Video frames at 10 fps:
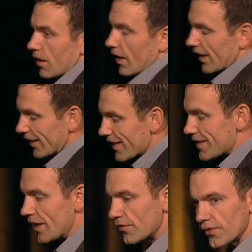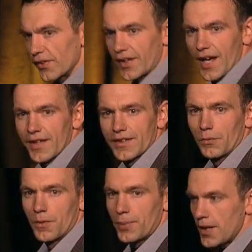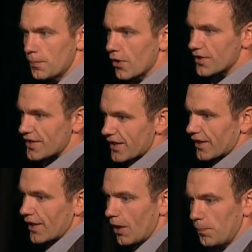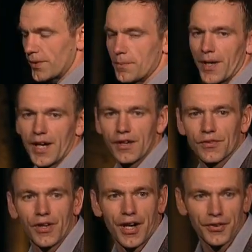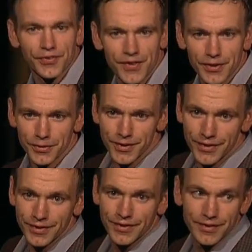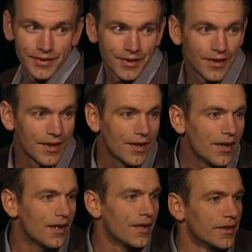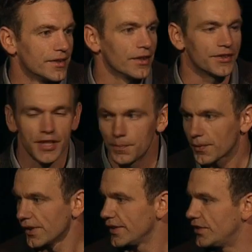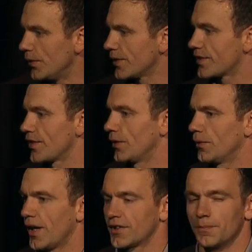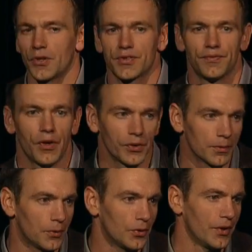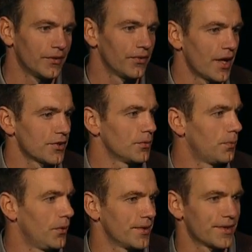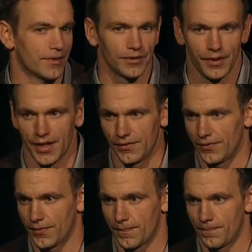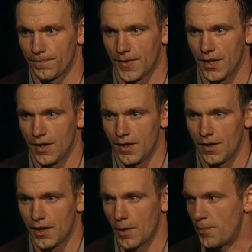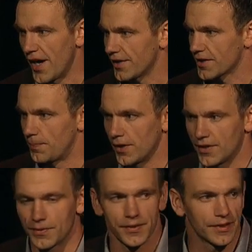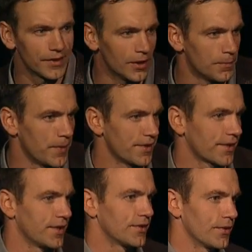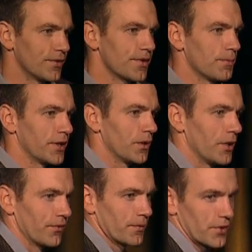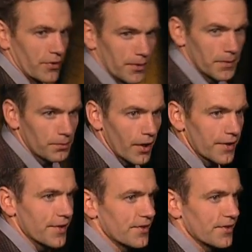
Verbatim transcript: And let's never forget that when people are seeking help in the behavioral health field, they are typically doing so at the most vulnerable and fragile points in their life. A bad experience with a therapist can turn somebody away from the treatment process